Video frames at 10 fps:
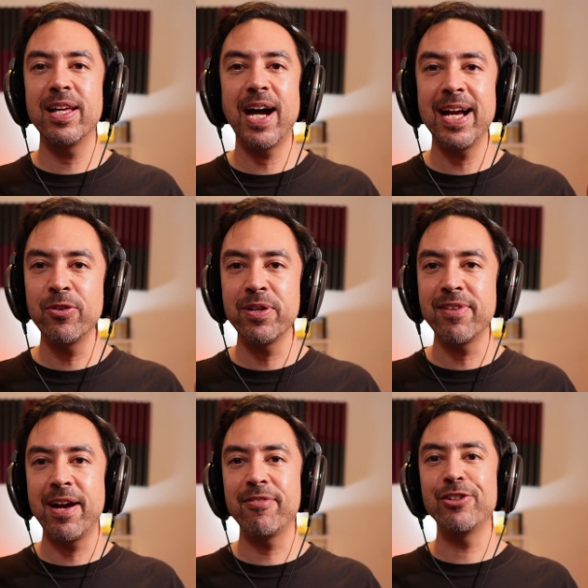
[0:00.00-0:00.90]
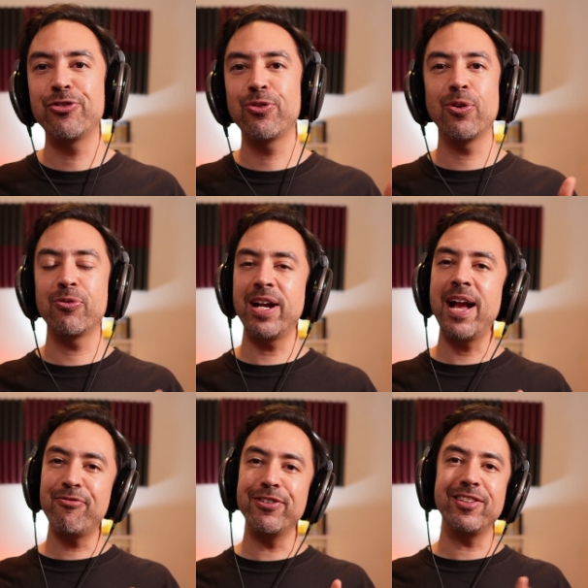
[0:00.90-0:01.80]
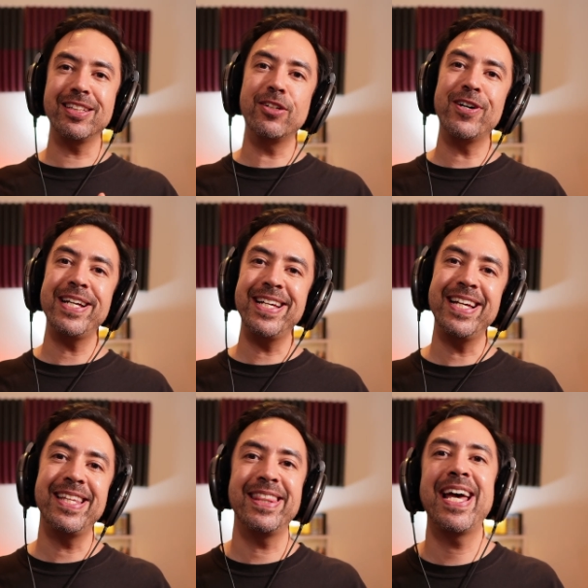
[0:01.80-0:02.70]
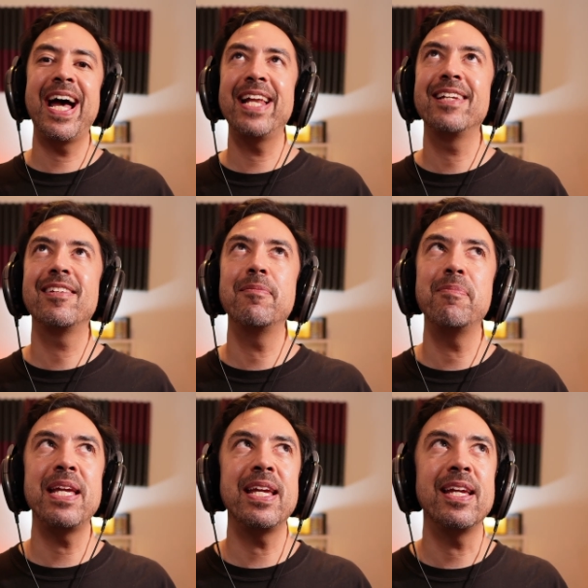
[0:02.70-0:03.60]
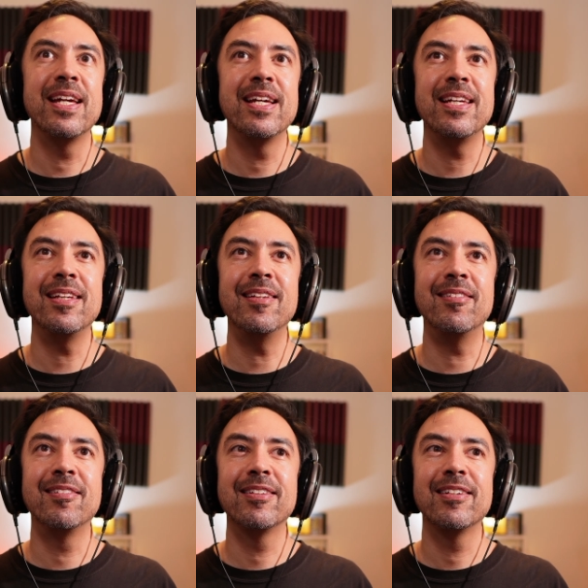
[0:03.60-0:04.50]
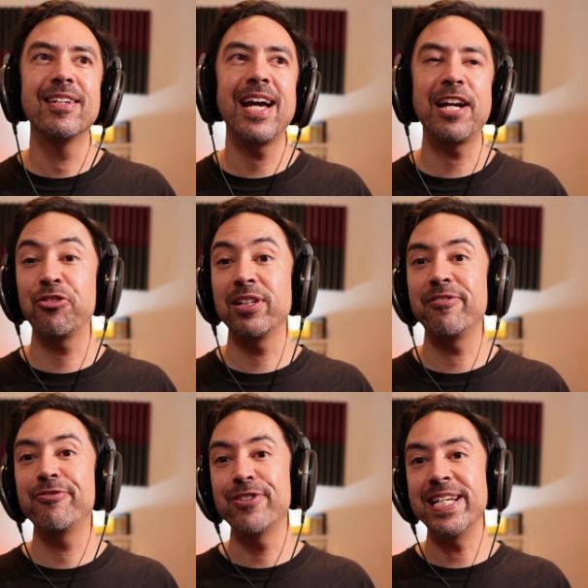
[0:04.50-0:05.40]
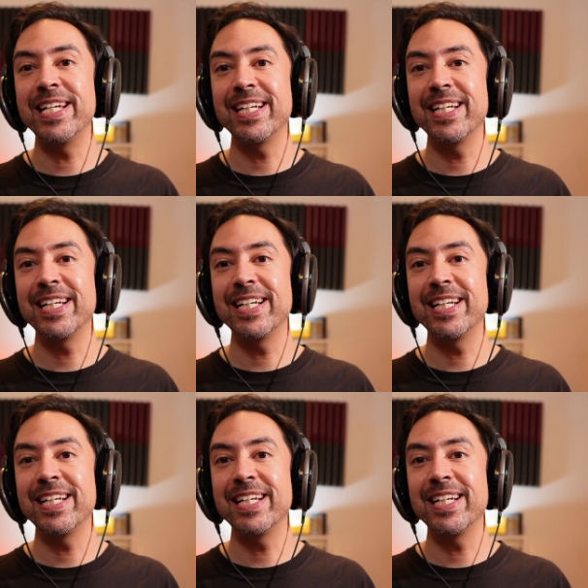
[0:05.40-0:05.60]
I don't even have control over every single hit, and that to me is actually freeing.